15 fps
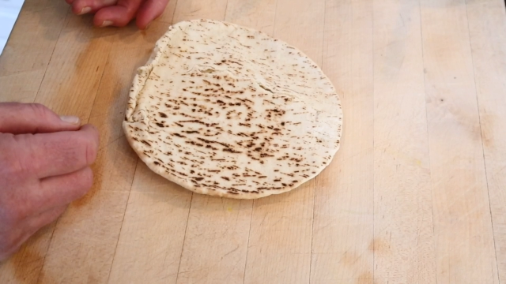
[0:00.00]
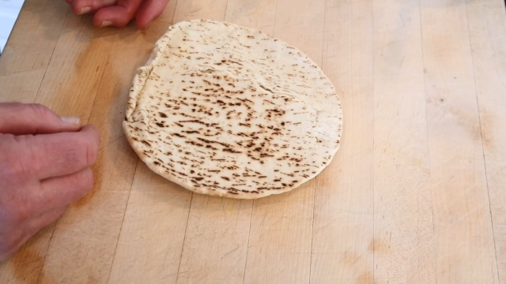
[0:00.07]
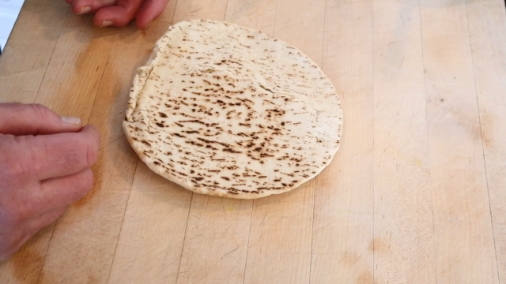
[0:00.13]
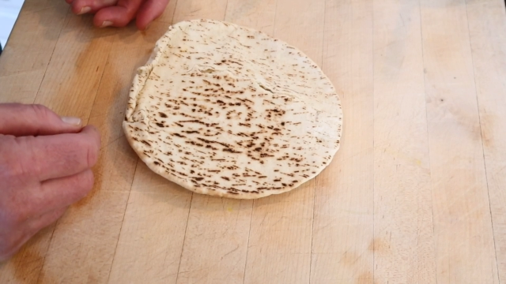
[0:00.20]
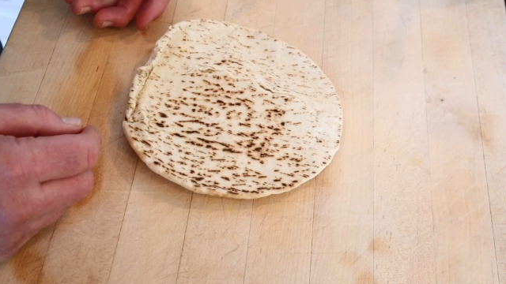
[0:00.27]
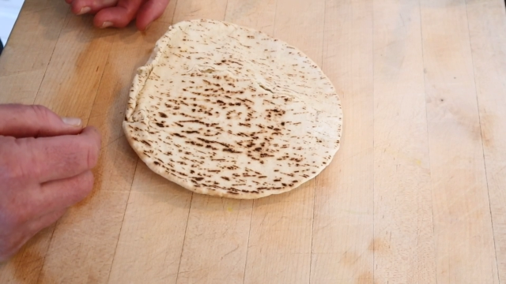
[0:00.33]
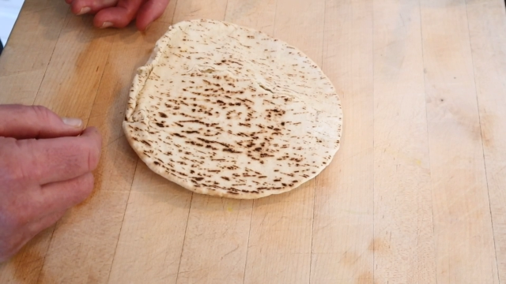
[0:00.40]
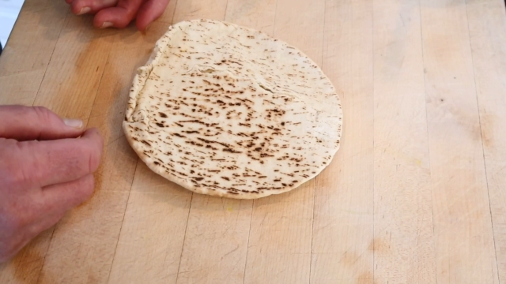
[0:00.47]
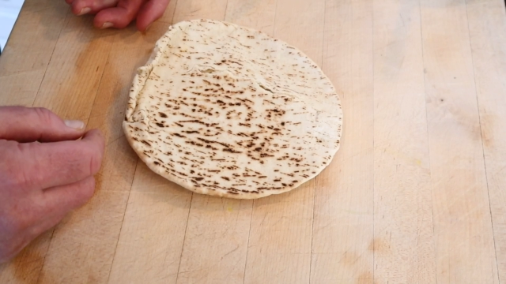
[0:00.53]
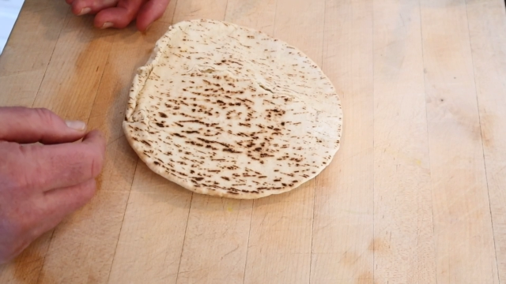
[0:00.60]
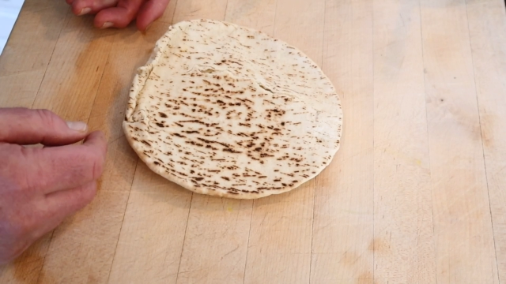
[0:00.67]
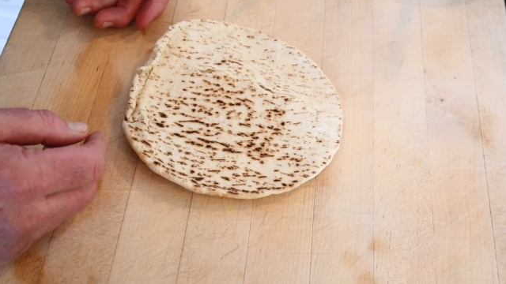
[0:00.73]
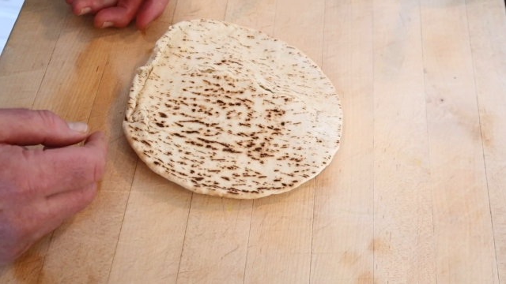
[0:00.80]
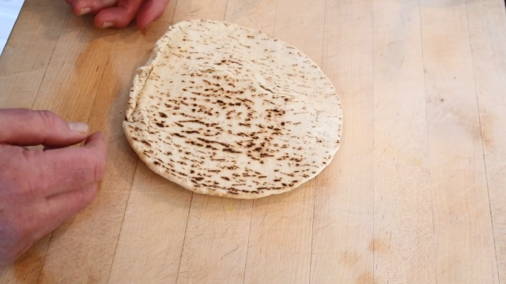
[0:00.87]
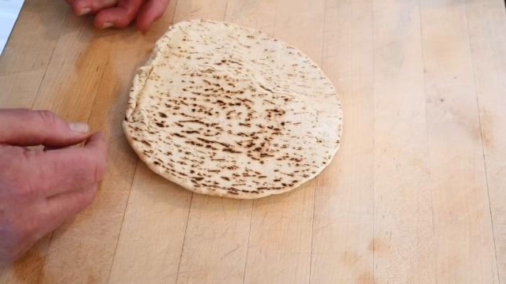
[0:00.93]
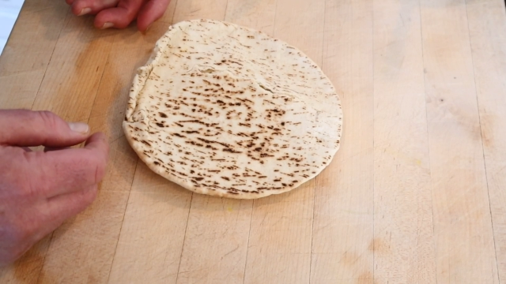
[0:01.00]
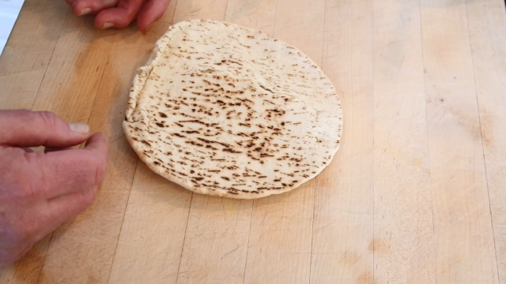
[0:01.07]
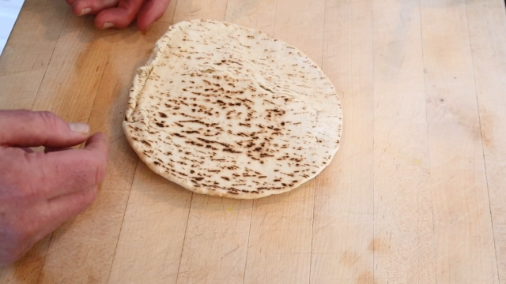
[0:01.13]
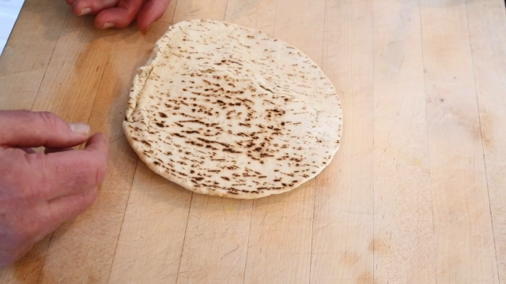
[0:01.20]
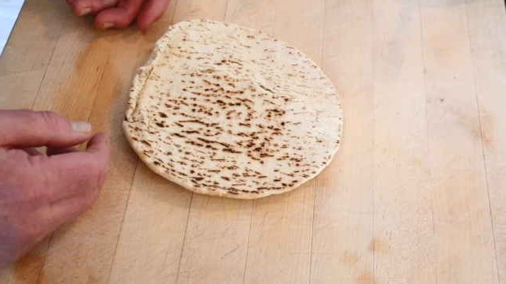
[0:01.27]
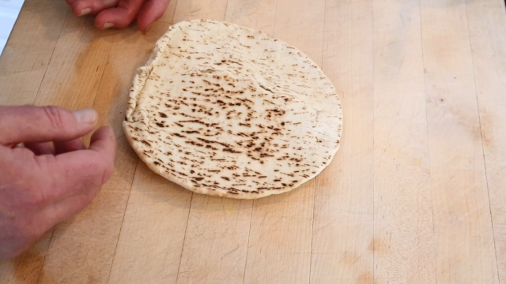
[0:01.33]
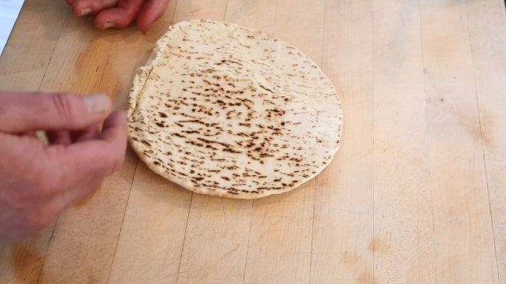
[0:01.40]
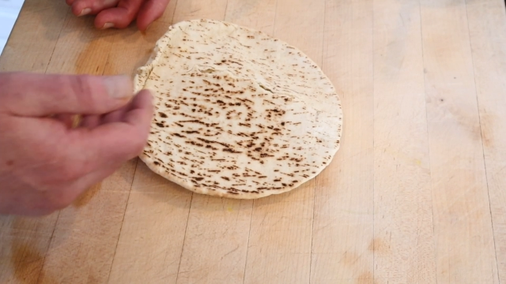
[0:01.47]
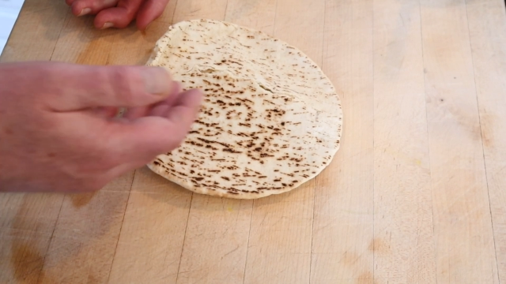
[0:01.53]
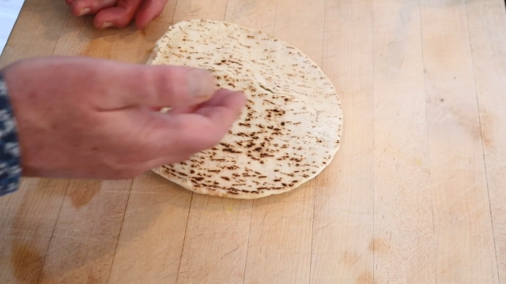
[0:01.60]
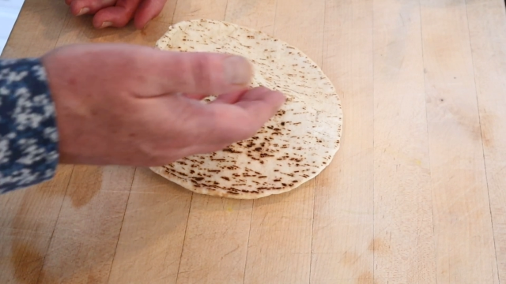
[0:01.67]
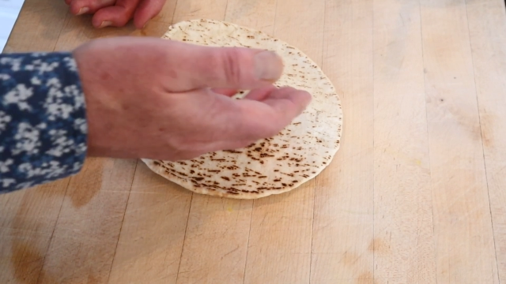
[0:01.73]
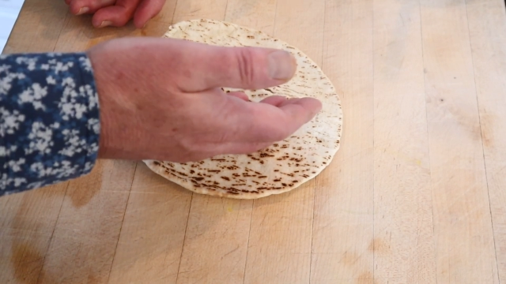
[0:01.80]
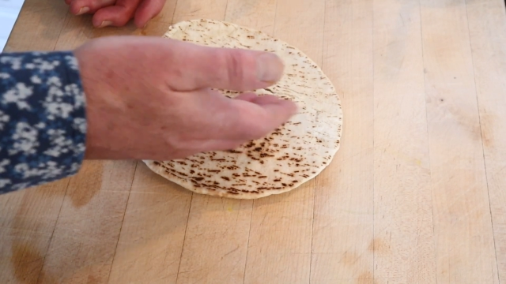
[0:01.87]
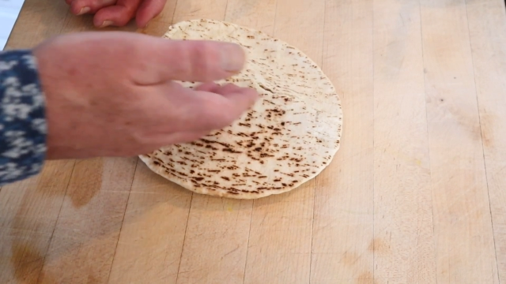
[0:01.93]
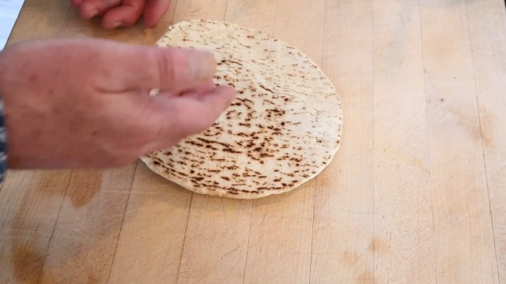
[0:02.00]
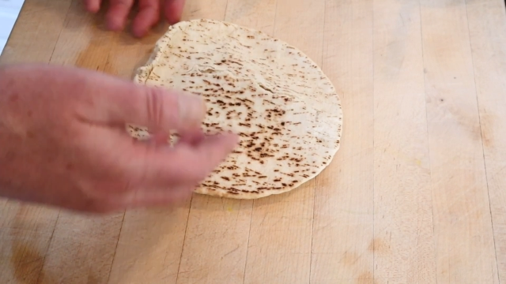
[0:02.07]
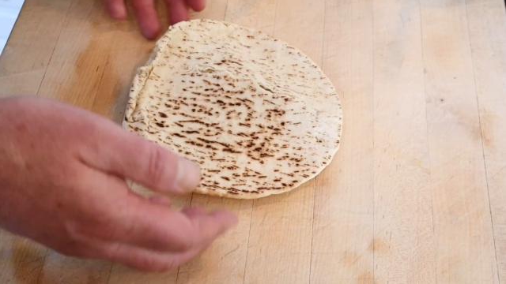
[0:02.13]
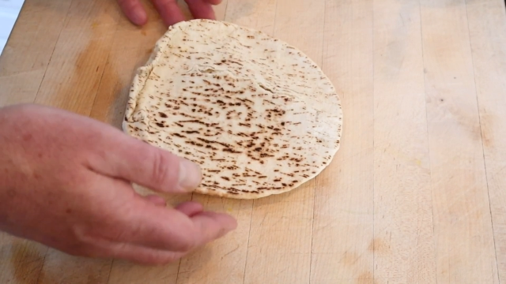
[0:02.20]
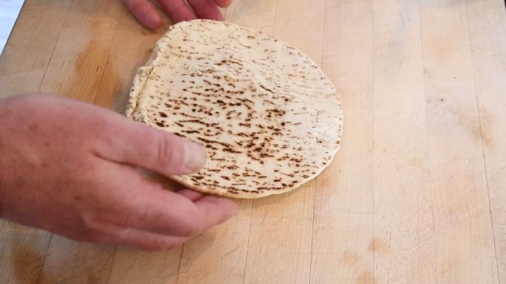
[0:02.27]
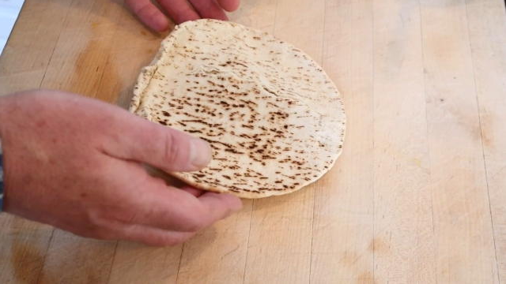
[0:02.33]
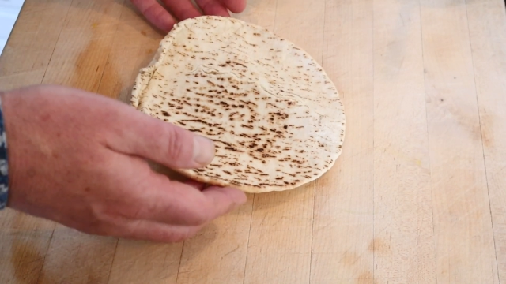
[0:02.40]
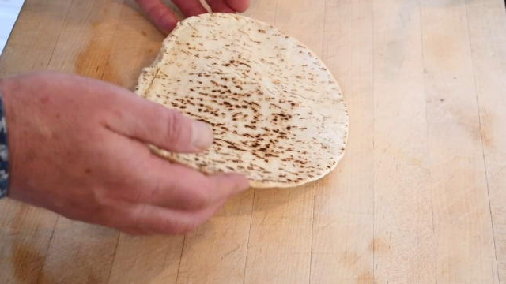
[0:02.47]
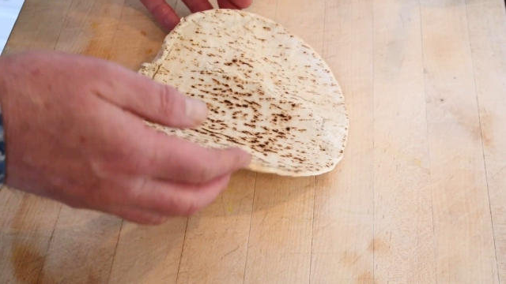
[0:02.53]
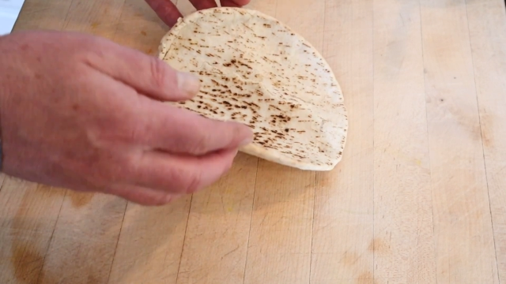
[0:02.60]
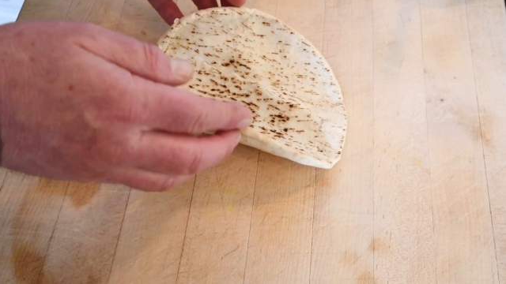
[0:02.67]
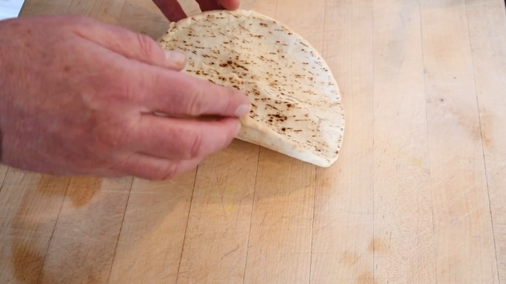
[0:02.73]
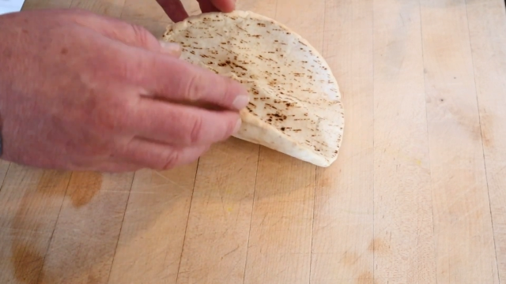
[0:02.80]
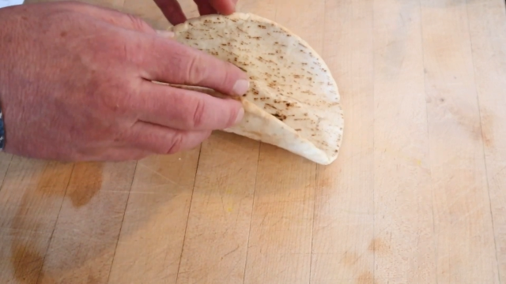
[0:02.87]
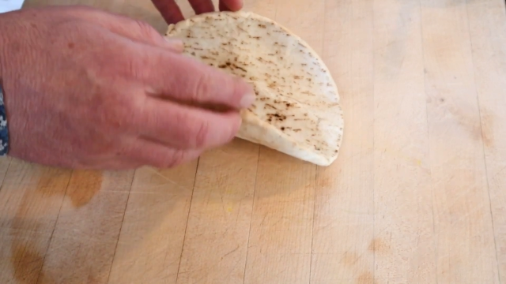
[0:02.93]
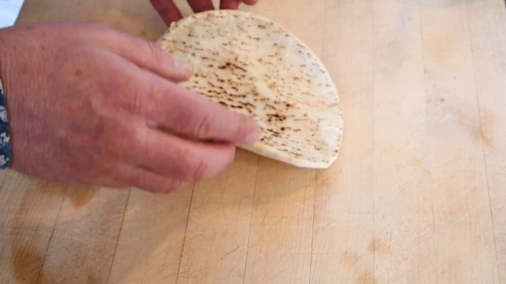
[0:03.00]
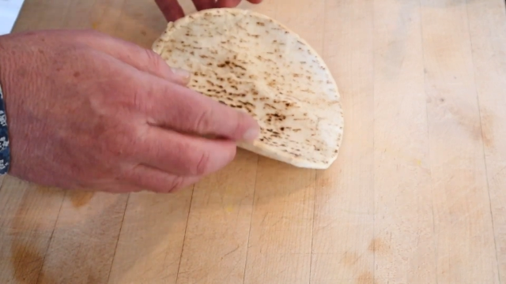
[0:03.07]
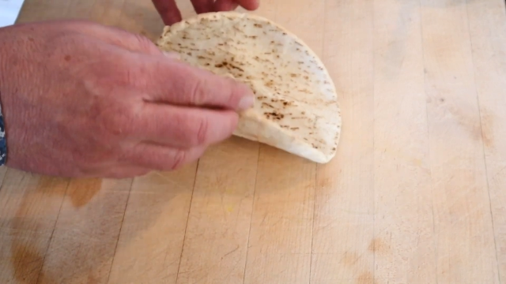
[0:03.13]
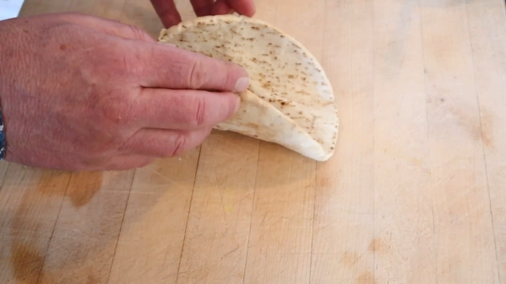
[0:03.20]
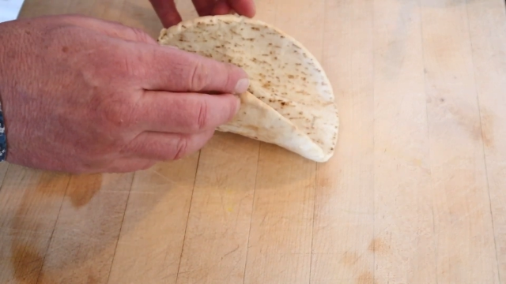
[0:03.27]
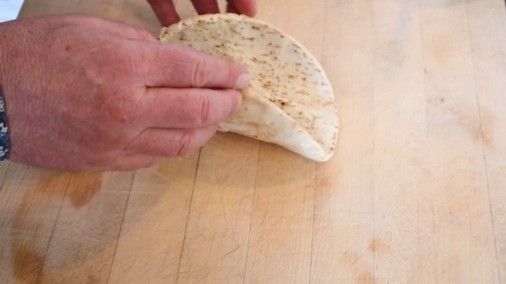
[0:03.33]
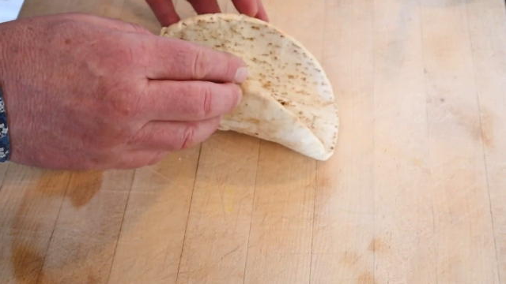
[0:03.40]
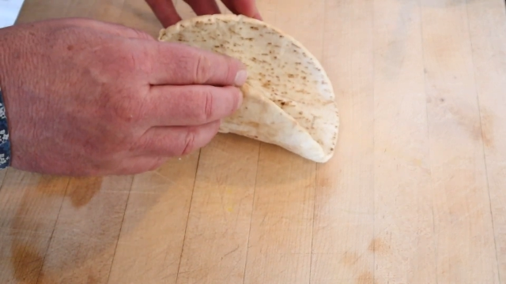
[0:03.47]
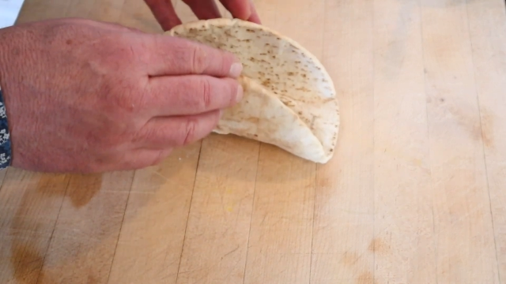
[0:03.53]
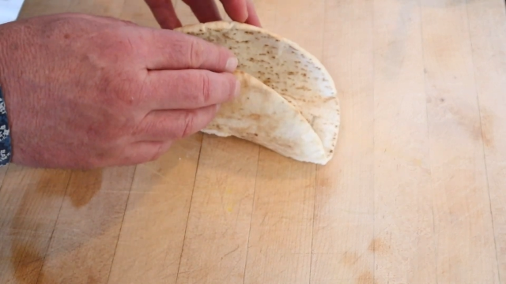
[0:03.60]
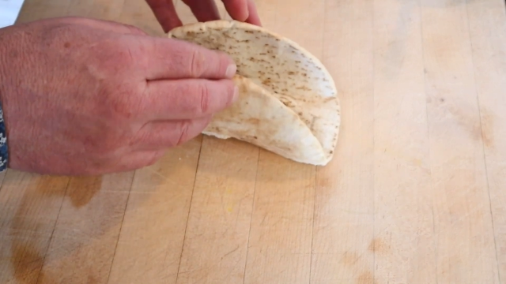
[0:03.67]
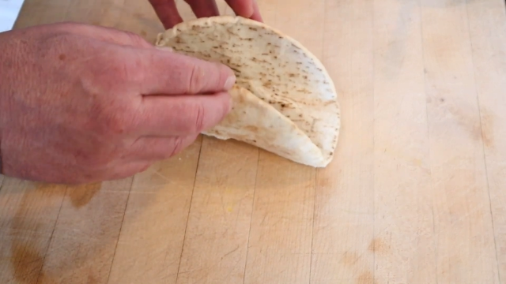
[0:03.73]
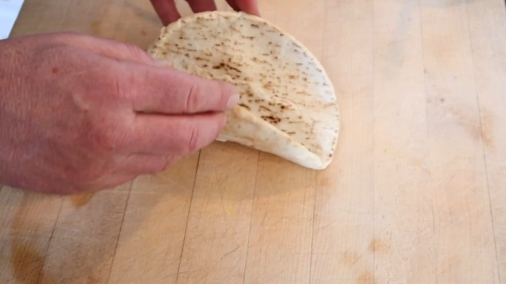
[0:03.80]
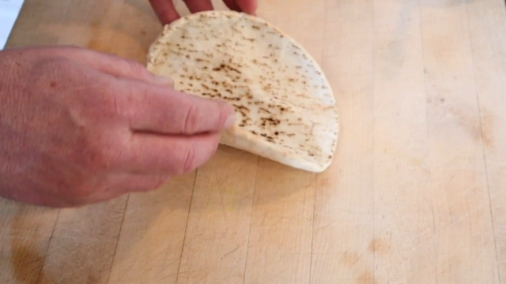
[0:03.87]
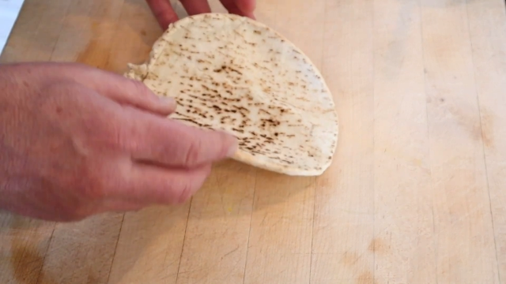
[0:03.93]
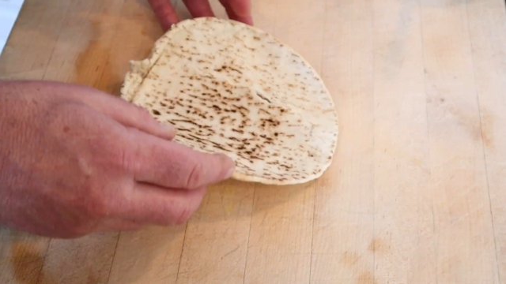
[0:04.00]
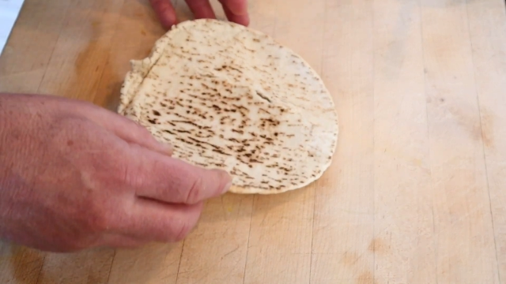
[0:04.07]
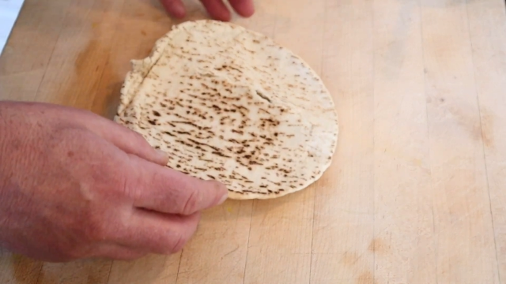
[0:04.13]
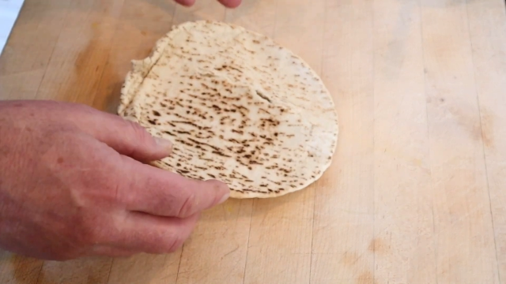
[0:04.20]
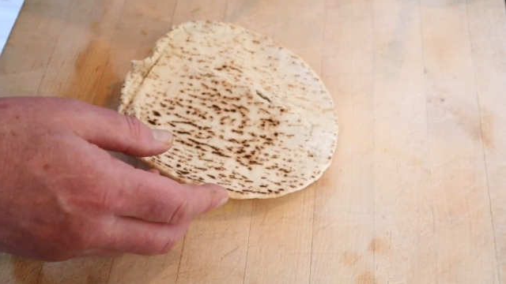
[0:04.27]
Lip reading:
(no speaker visible)